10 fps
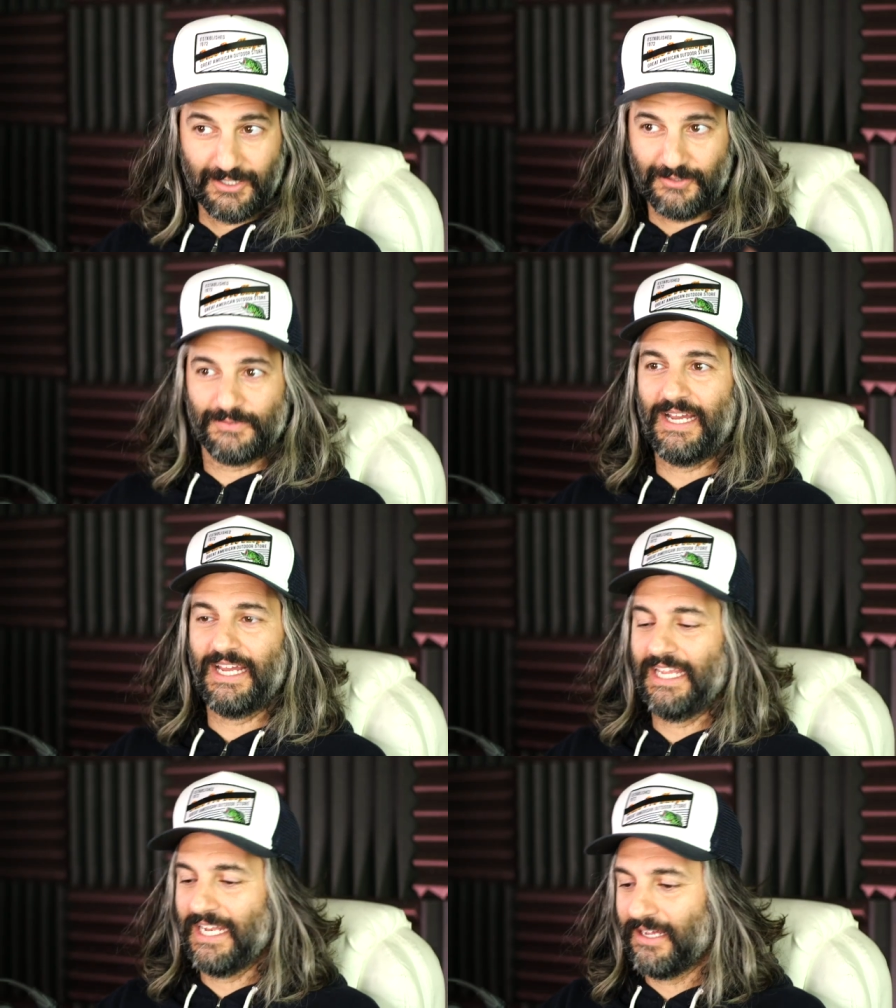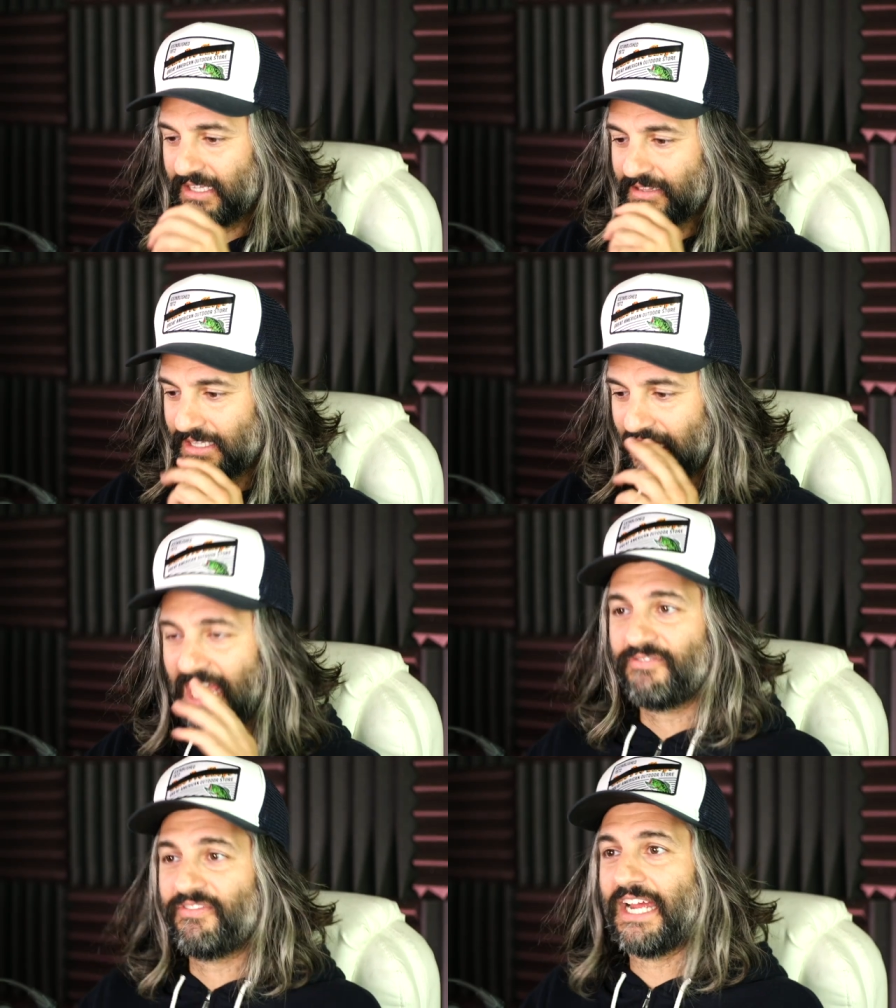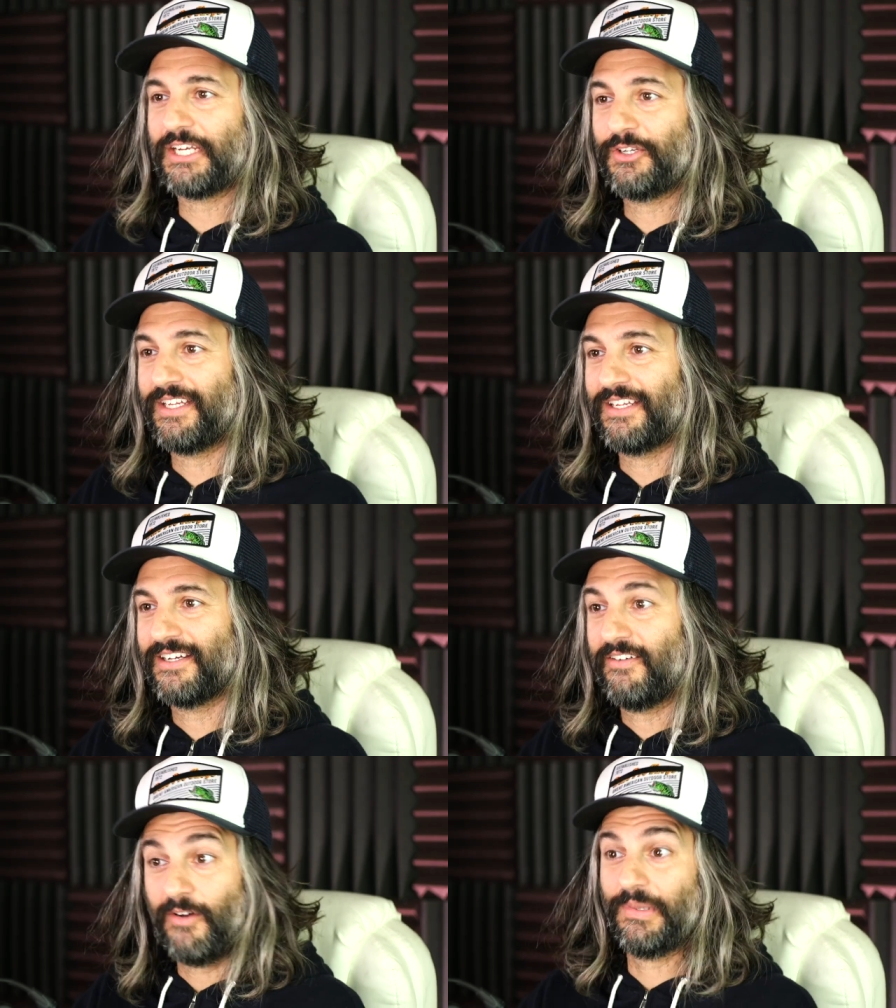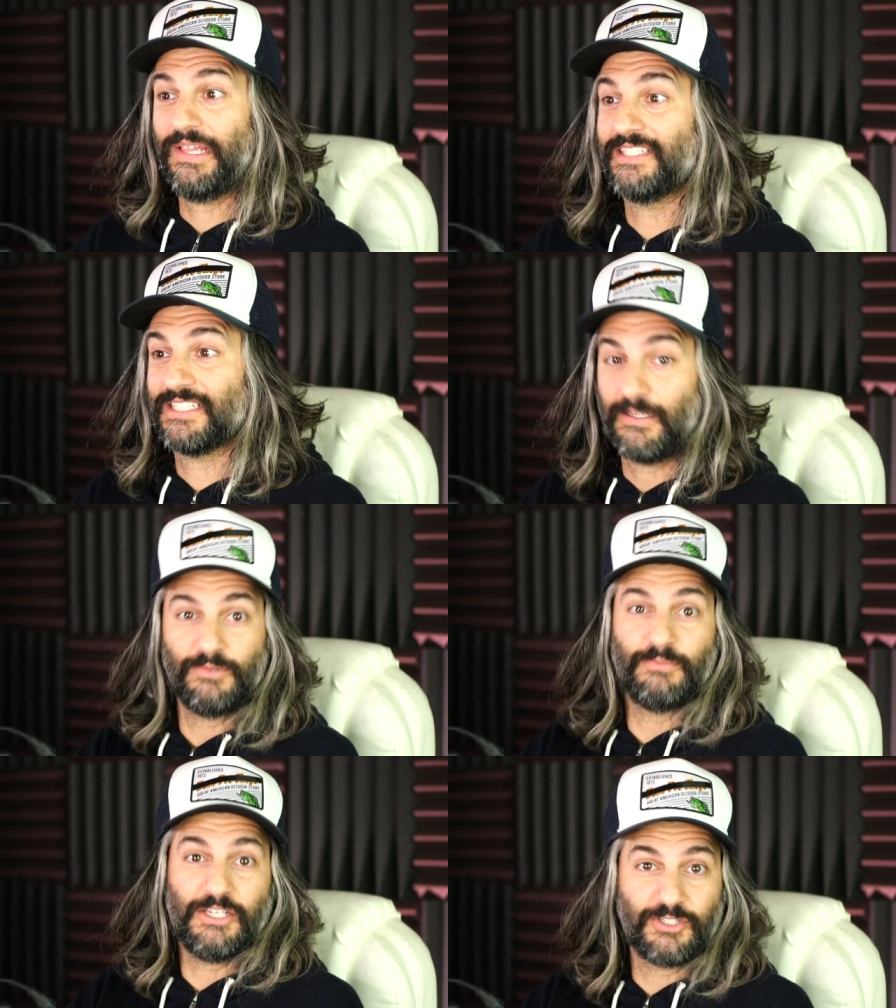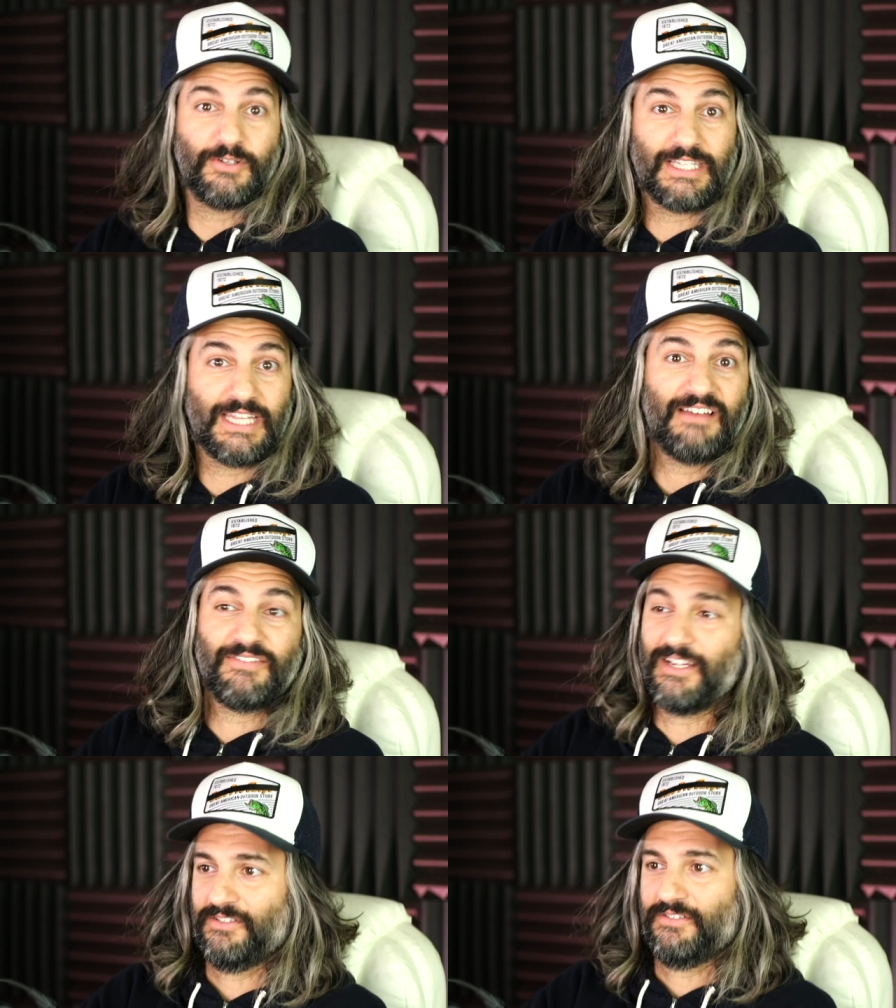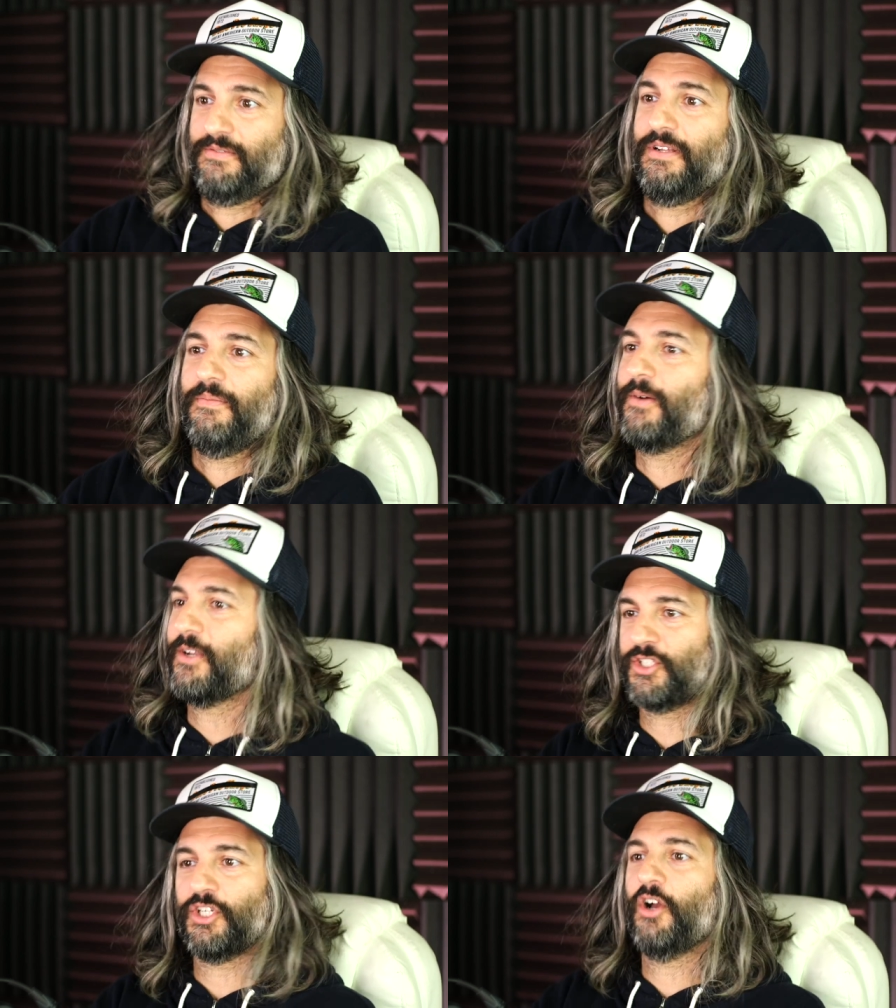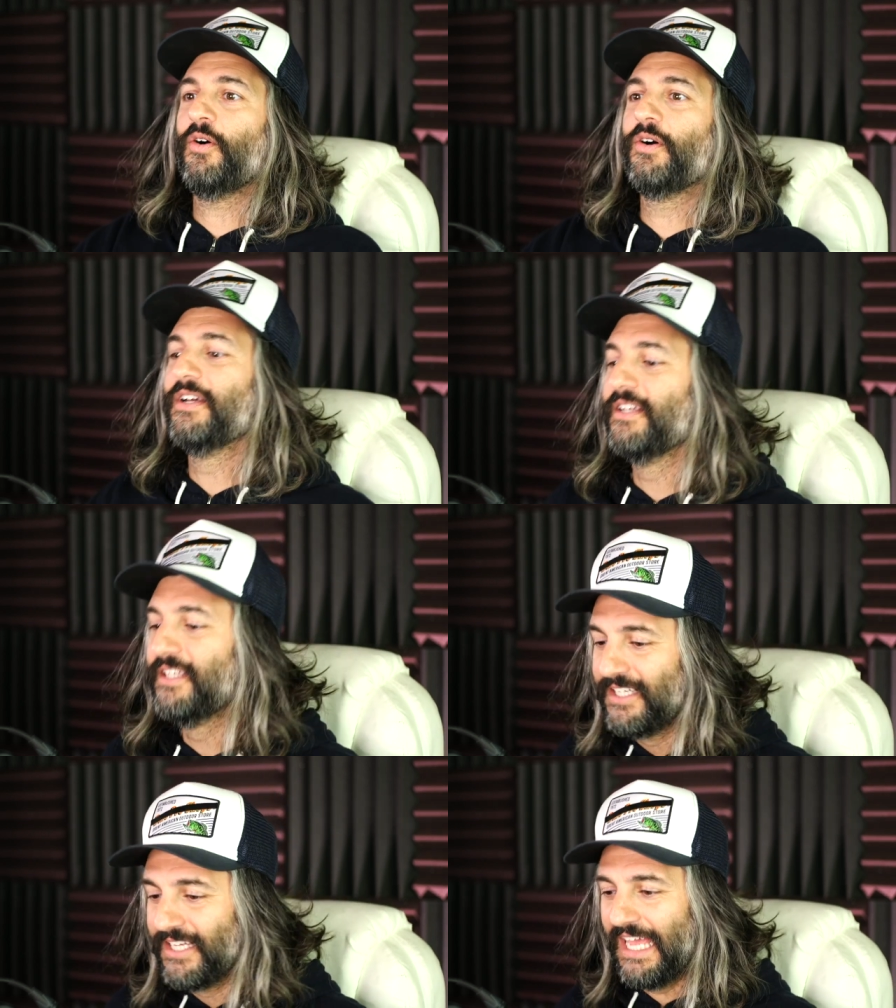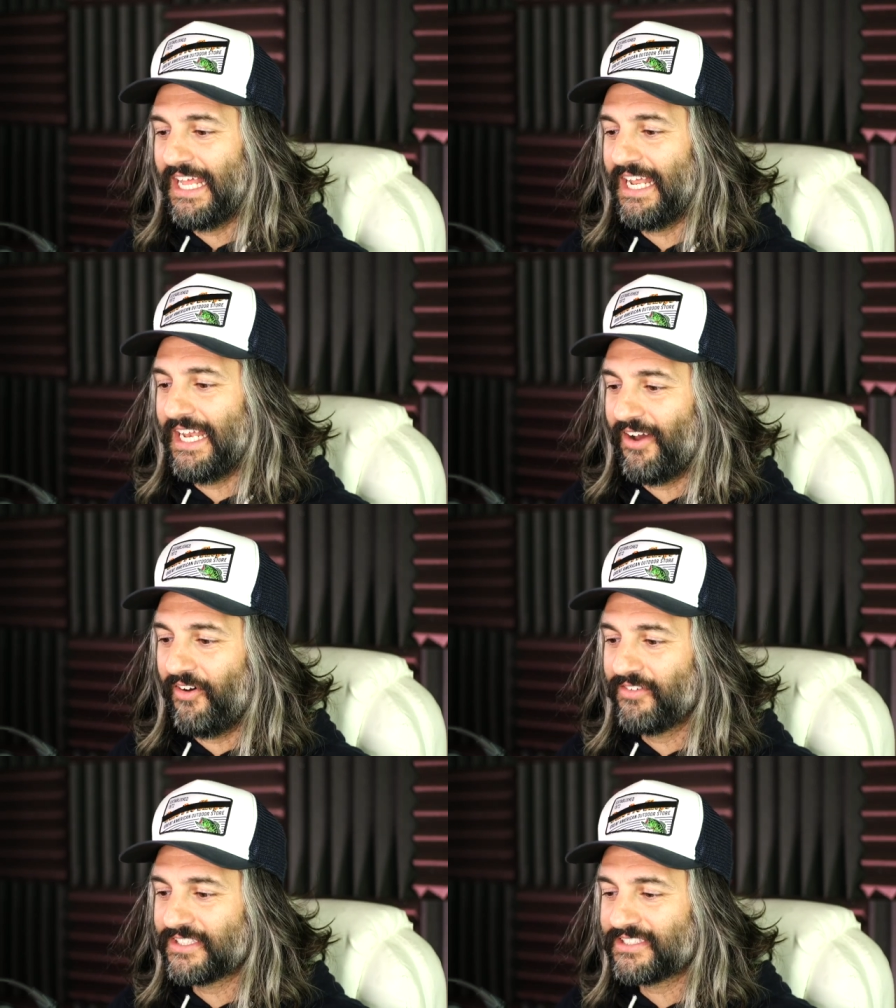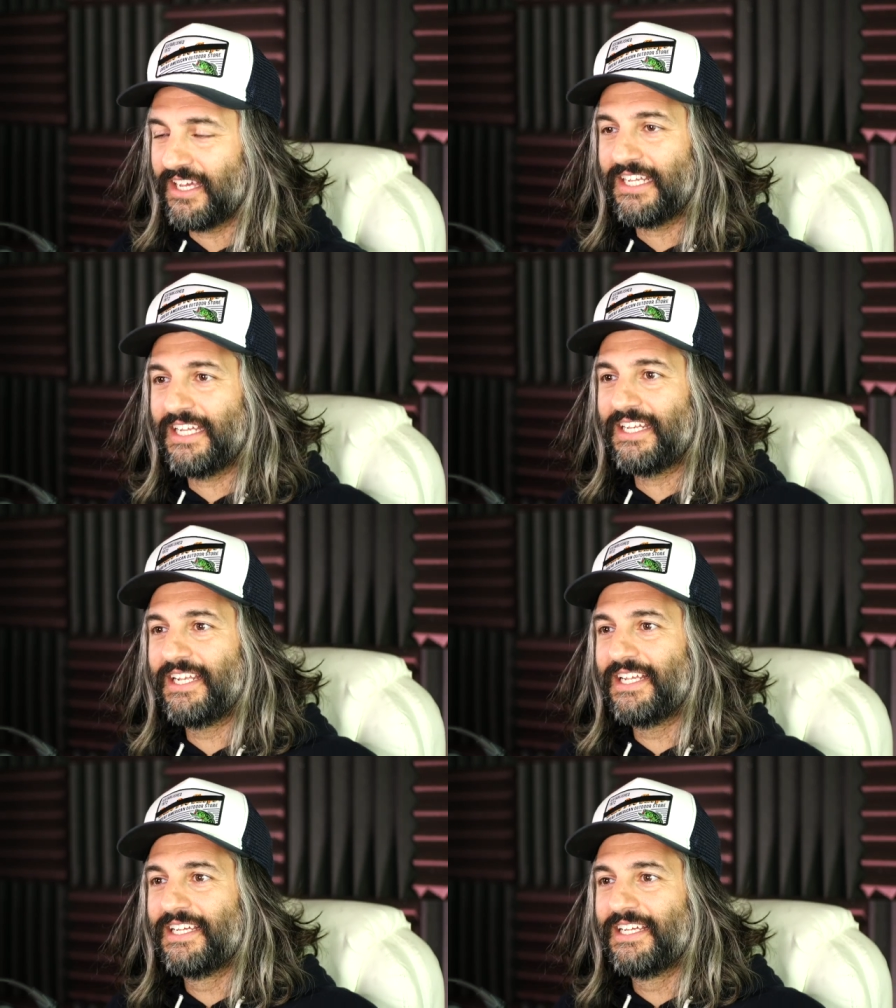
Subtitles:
goes by, and I'm at the Laugh Factory, of all places. I'm doing my show at the Laugh Factory. I'm on a show. And all of a sudden,